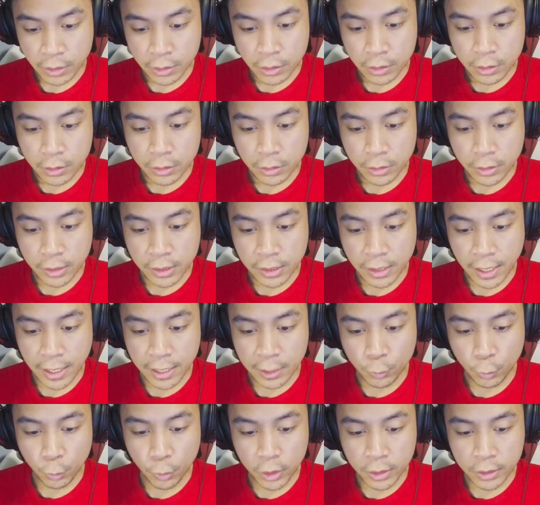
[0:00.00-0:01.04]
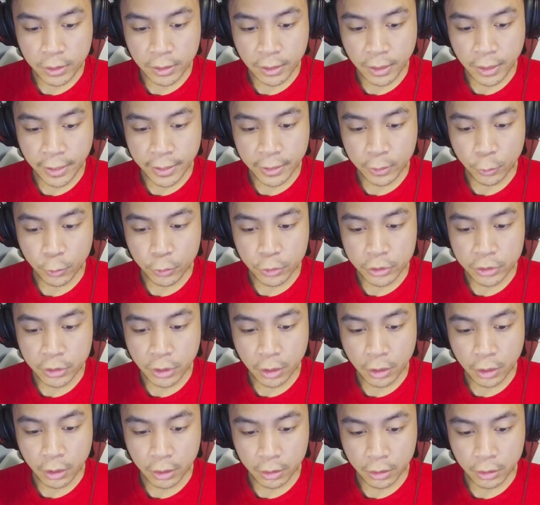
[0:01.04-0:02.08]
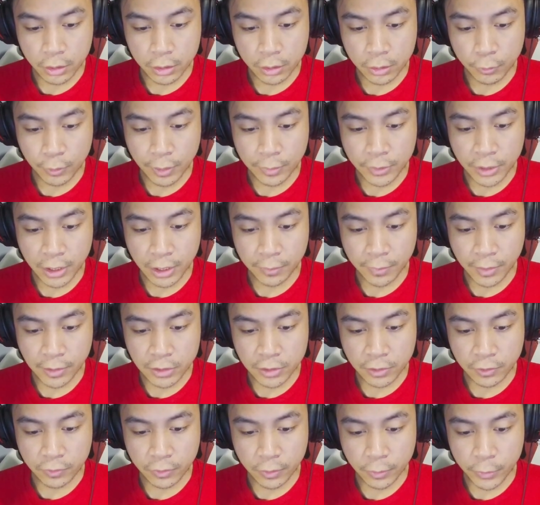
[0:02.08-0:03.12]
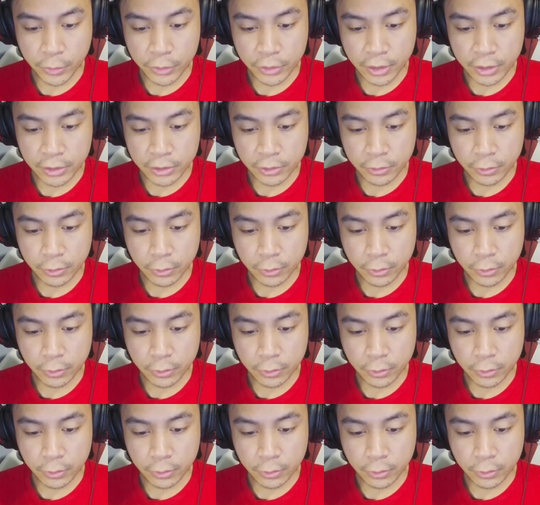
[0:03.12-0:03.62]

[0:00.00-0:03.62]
you can add one light or dark reptile monster from your deck